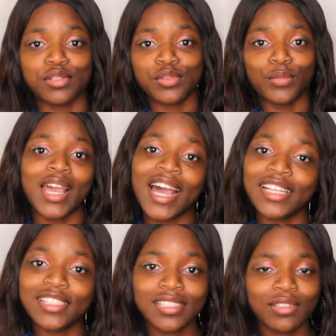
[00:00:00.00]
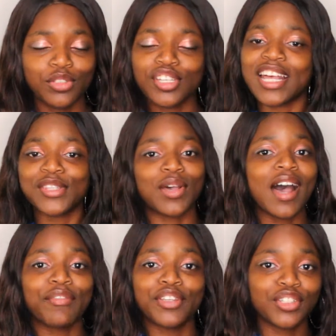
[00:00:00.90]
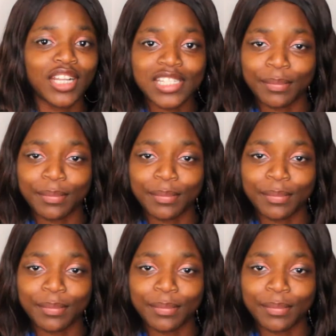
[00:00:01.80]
so we had we just had to have each other's